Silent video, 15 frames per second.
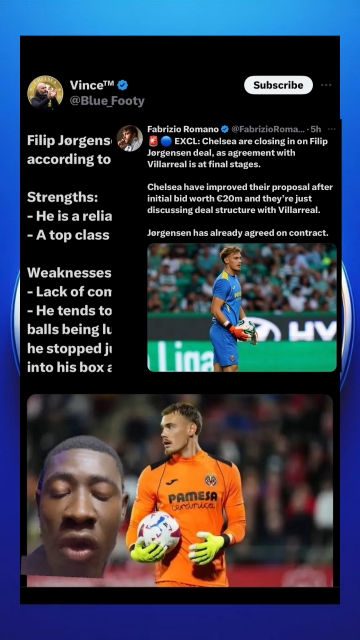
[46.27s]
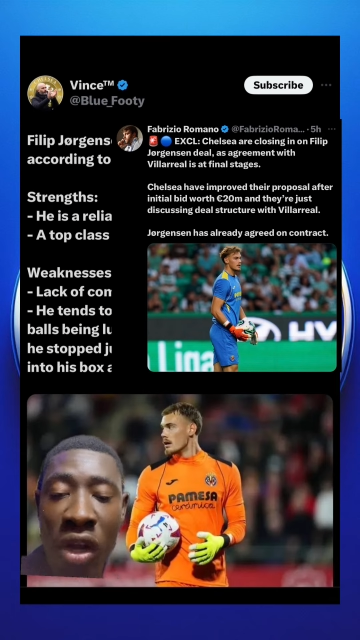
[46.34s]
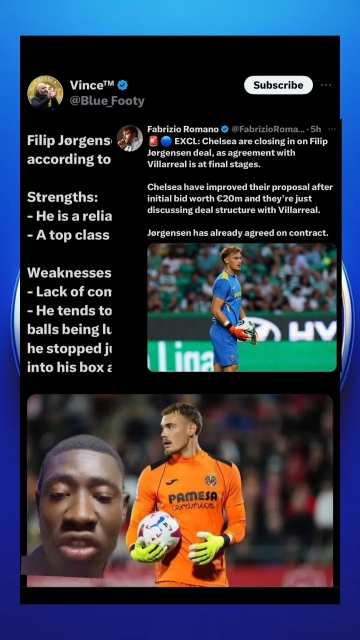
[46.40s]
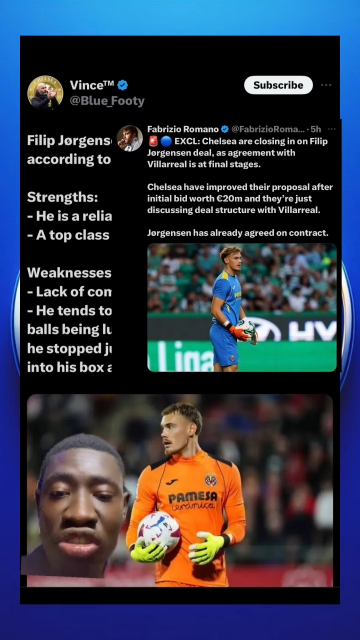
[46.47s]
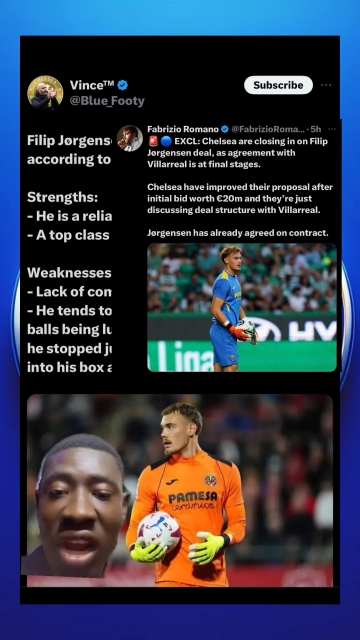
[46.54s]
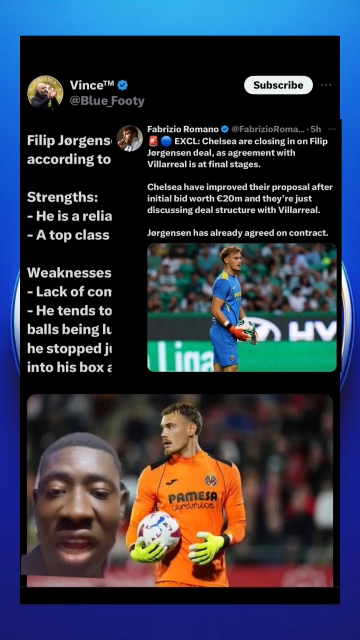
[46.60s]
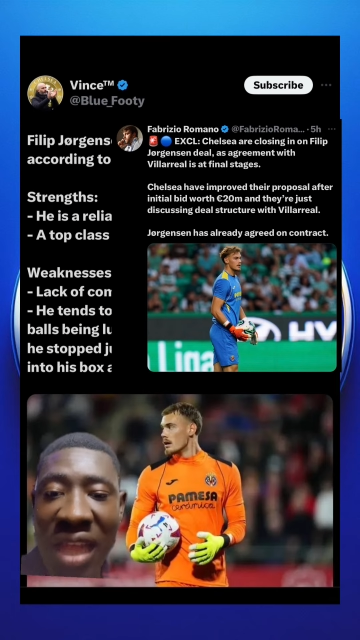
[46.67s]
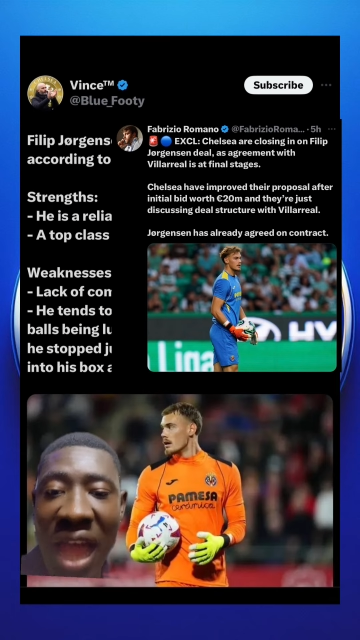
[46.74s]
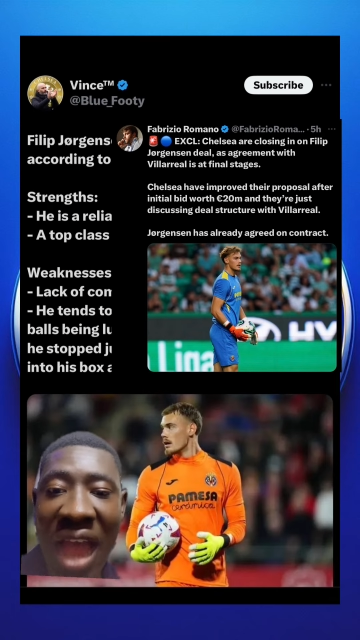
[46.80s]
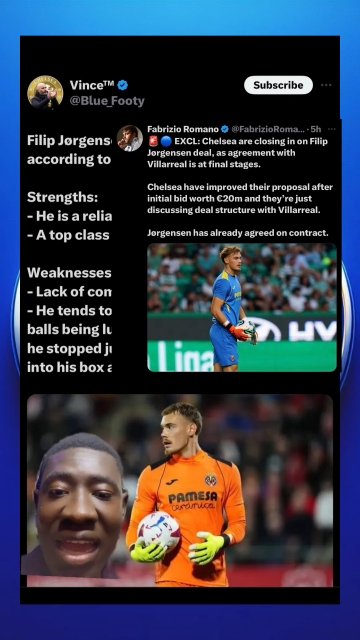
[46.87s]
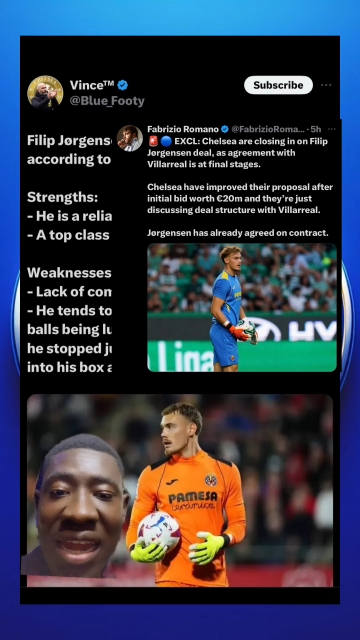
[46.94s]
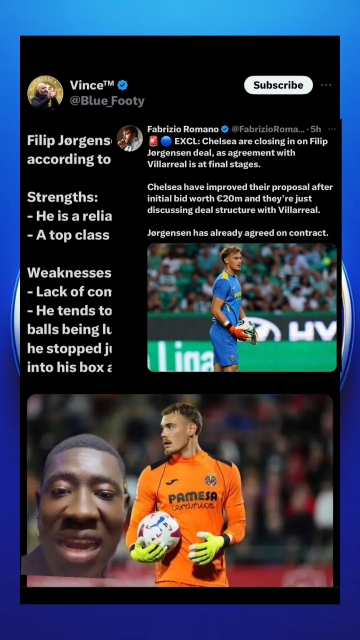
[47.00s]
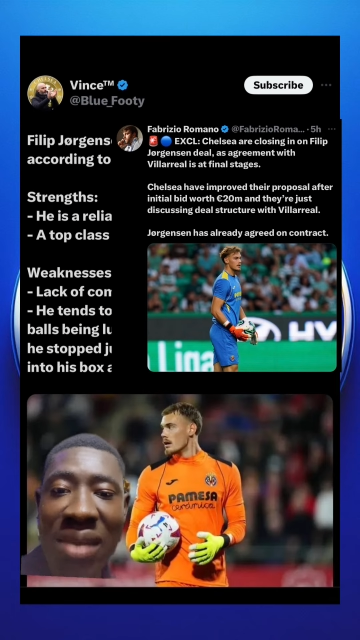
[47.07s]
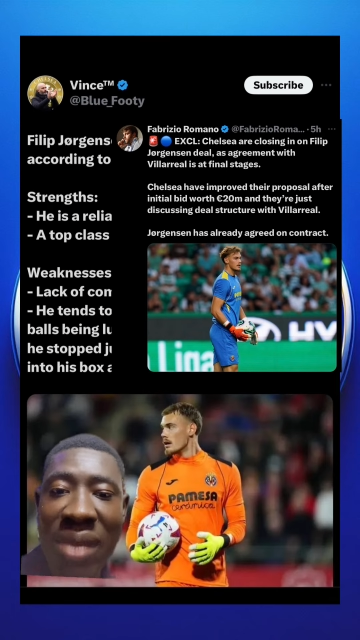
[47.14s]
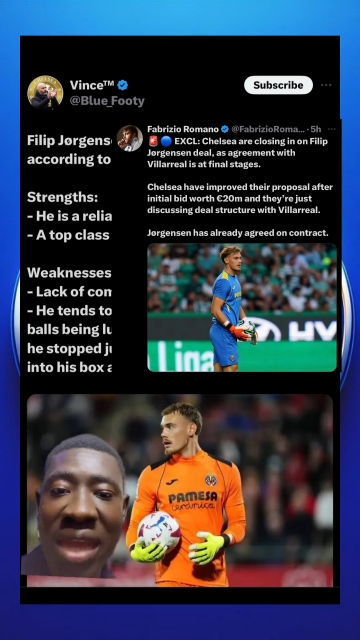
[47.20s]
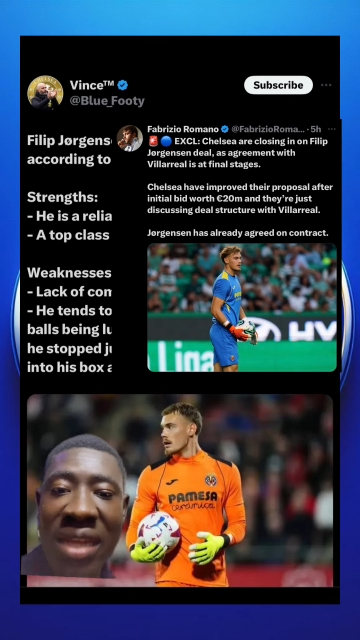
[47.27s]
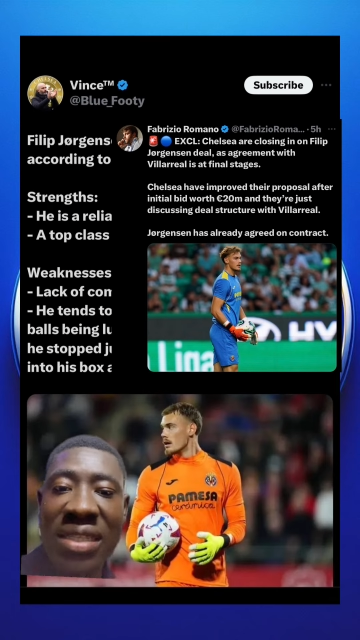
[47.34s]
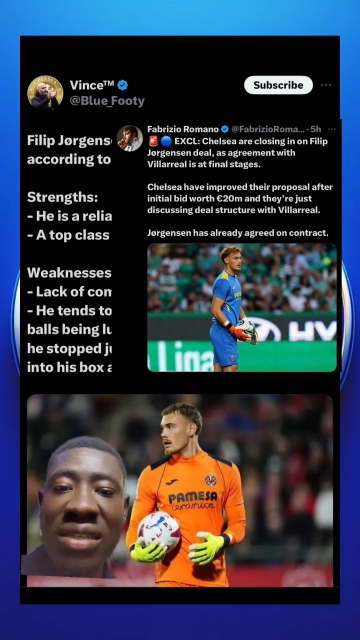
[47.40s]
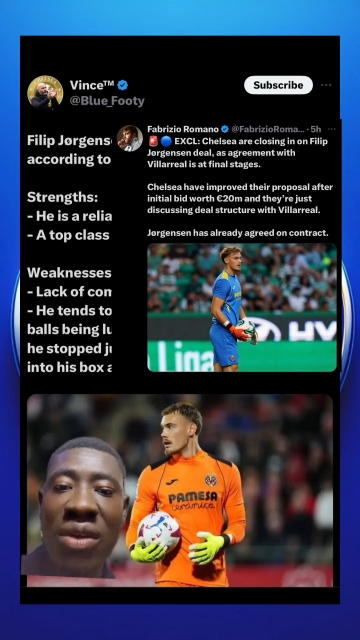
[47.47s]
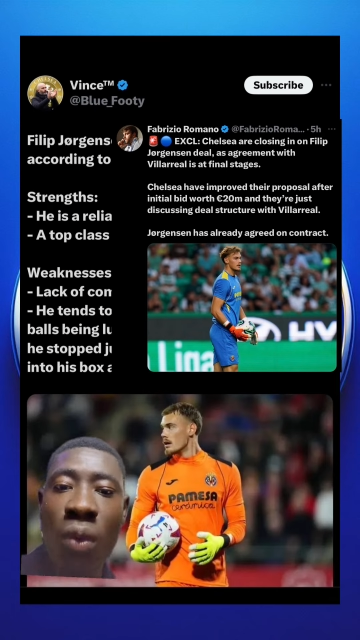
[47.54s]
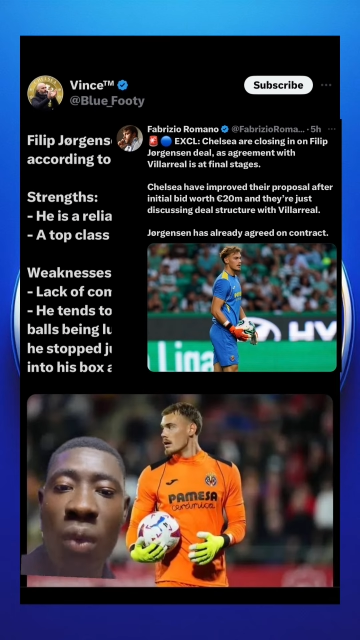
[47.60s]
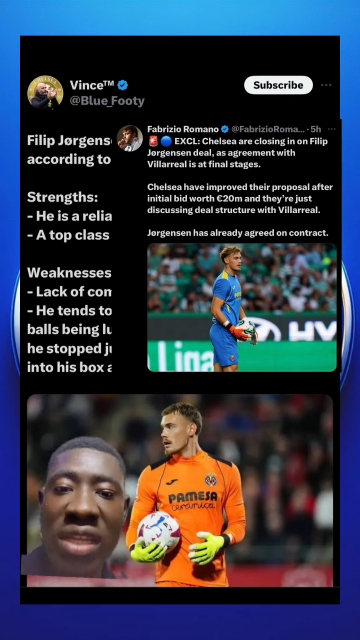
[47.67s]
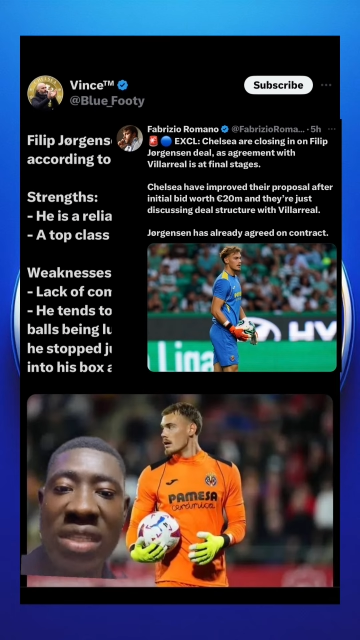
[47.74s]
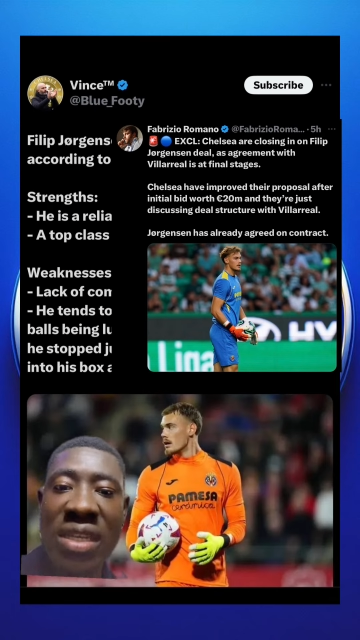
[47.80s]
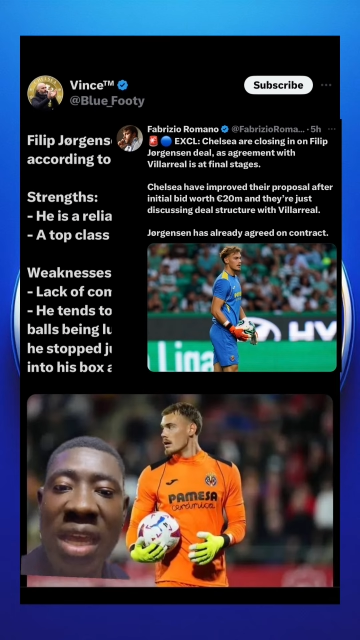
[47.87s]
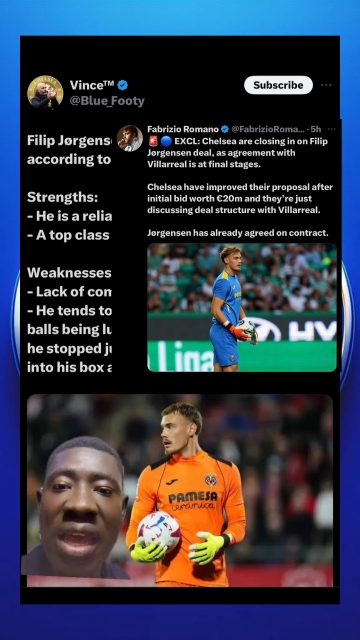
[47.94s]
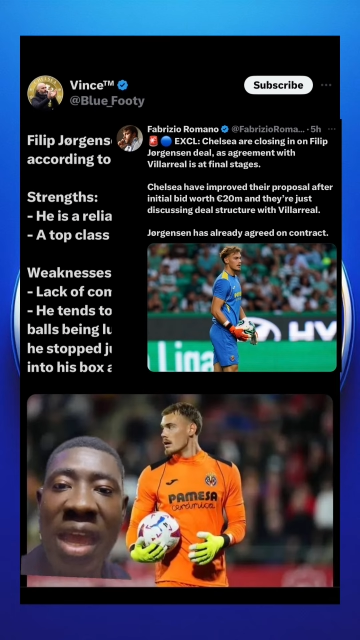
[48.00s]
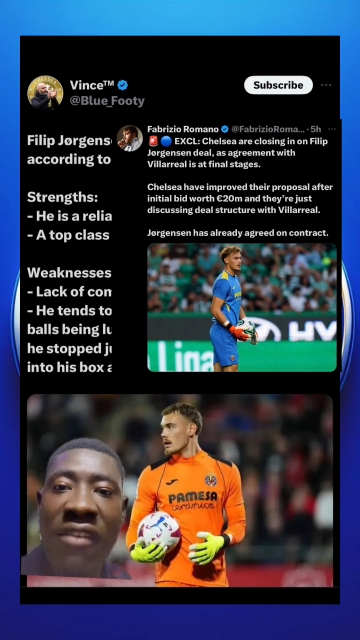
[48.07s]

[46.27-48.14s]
contract agreement with